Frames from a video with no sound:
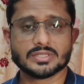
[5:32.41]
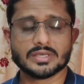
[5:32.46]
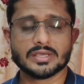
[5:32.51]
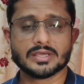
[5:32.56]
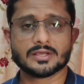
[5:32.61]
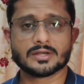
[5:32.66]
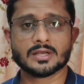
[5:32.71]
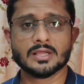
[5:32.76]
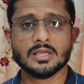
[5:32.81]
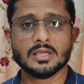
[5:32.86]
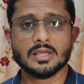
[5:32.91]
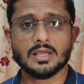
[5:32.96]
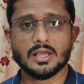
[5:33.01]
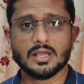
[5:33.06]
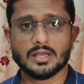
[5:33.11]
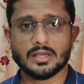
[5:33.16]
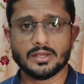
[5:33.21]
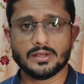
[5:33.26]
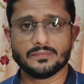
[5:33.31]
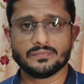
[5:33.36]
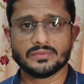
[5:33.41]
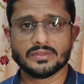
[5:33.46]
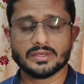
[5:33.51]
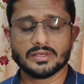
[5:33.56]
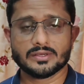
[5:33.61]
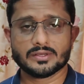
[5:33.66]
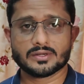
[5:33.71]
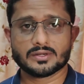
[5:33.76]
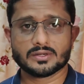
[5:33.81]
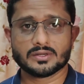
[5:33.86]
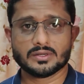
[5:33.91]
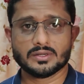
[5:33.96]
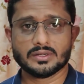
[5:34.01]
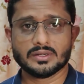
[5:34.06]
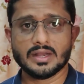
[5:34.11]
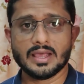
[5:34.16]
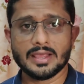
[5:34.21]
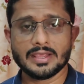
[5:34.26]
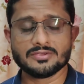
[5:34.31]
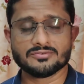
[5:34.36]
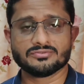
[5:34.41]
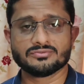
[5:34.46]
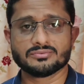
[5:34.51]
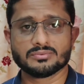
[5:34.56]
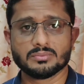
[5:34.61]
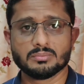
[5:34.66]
their life.